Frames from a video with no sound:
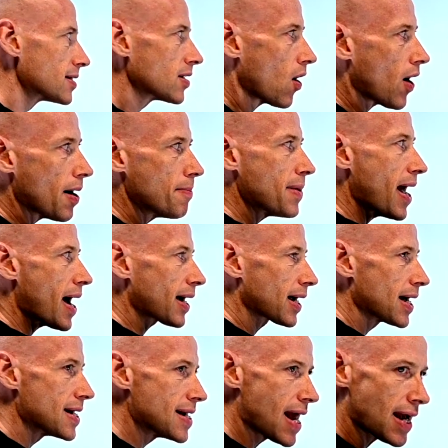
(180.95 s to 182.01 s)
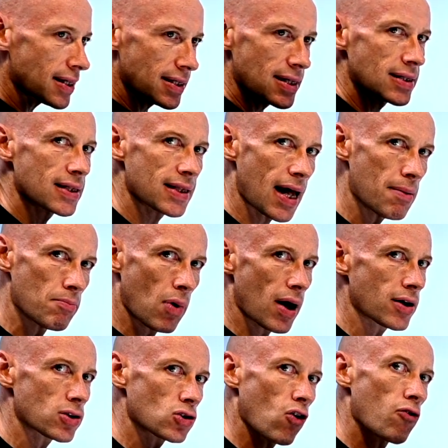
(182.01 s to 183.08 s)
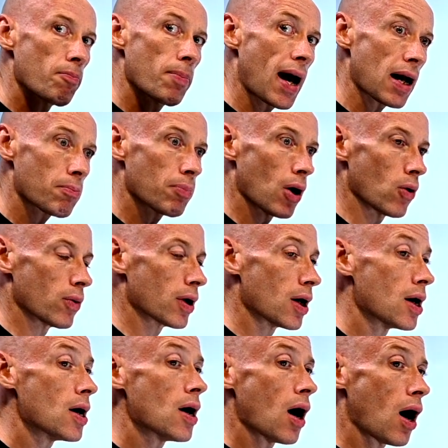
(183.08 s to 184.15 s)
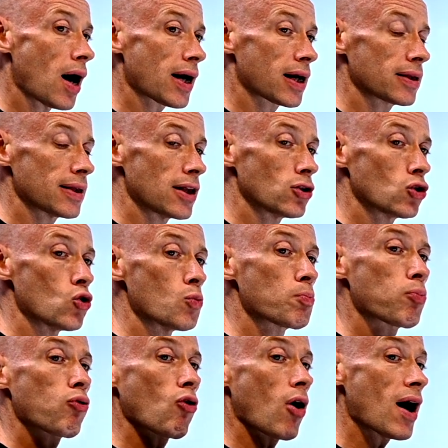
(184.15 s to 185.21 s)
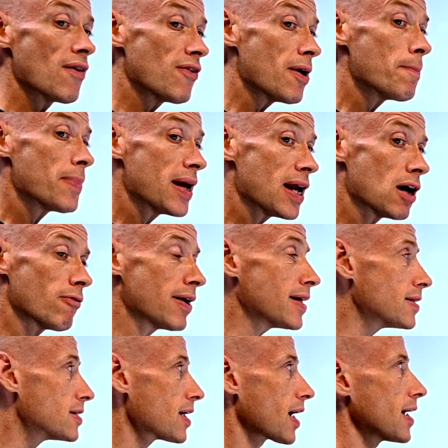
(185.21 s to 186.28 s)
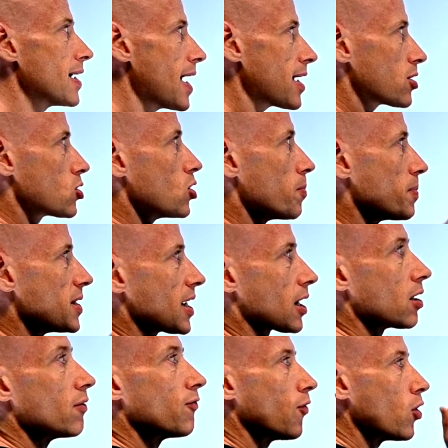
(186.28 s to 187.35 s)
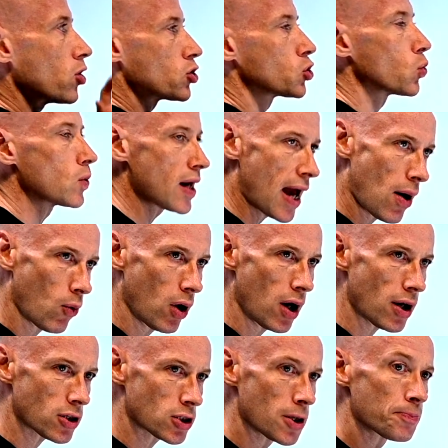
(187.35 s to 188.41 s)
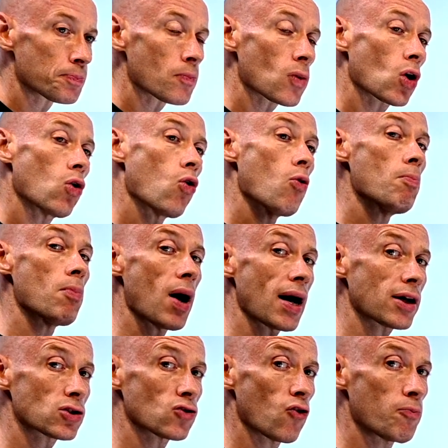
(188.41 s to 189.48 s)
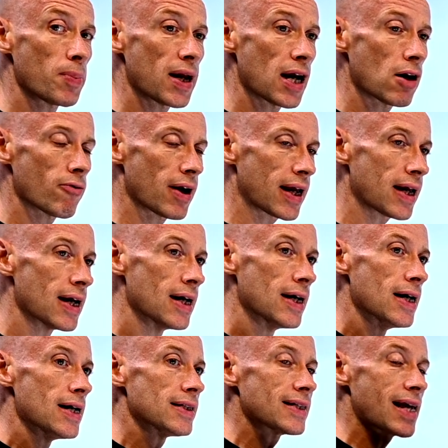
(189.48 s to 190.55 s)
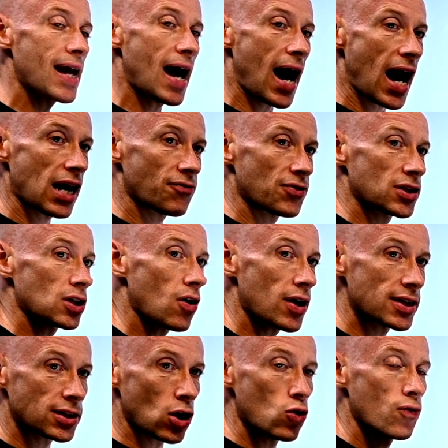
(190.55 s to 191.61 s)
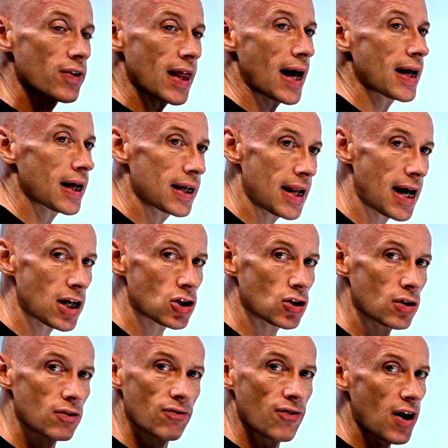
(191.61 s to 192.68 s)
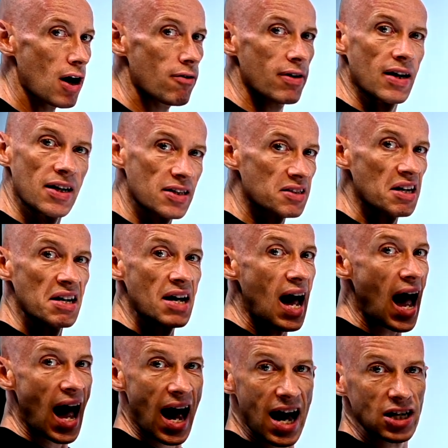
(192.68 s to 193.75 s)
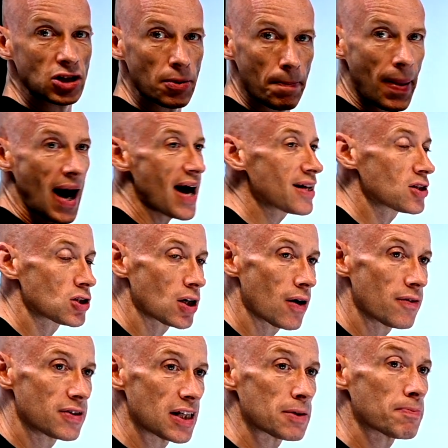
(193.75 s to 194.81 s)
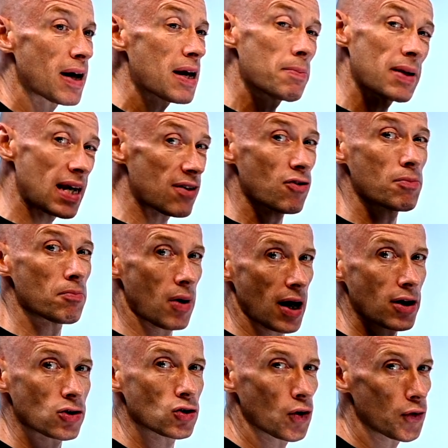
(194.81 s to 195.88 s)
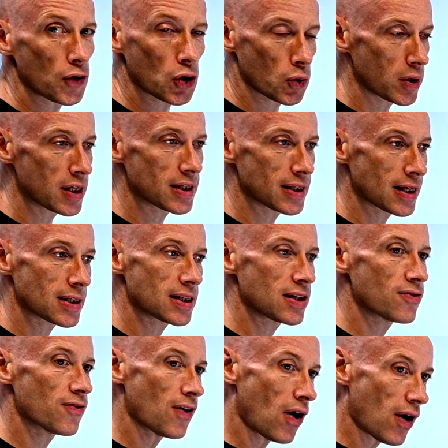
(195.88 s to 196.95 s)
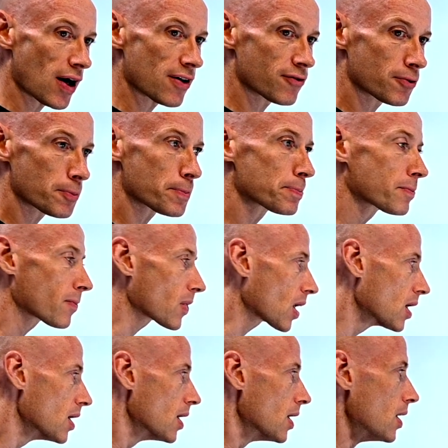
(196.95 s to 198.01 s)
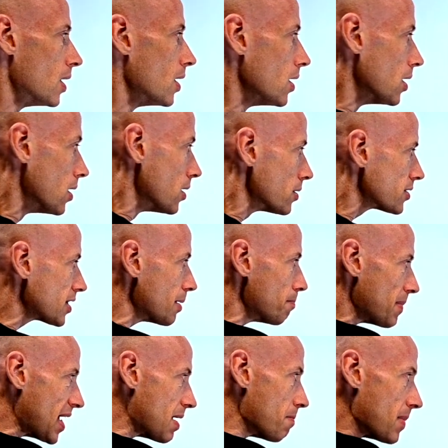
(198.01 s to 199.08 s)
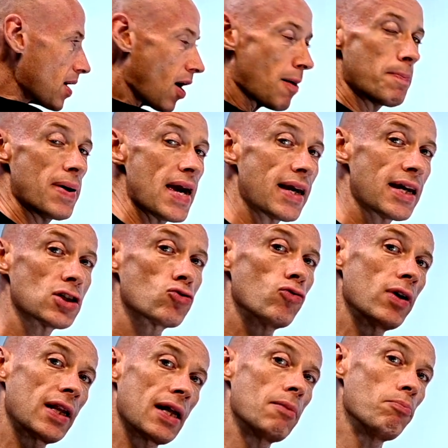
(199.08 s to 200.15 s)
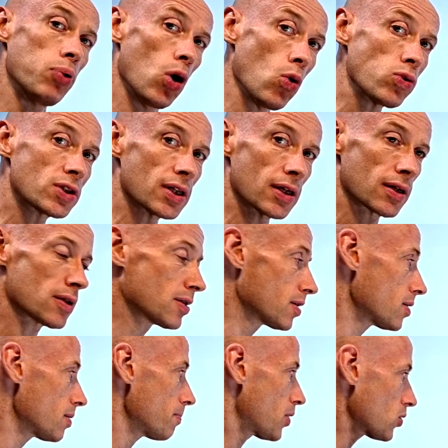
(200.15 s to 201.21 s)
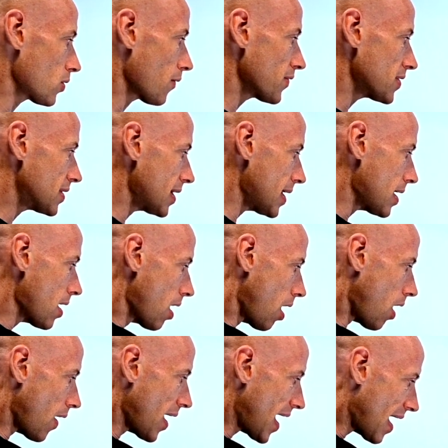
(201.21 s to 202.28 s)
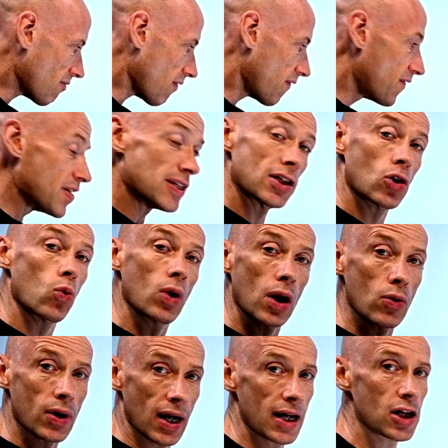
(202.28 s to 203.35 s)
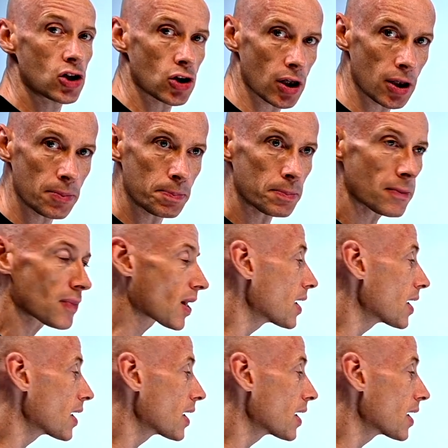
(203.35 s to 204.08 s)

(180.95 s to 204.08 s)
So I'm now connected to that Microsoft backbone. I can then do private peering to connect to particular virtual networks or Microsoft peering to get advertised over that connection, various Azure PaaS services, maybe even Microsoft 365. So the meet me I pick is really important because obviously I have a physical location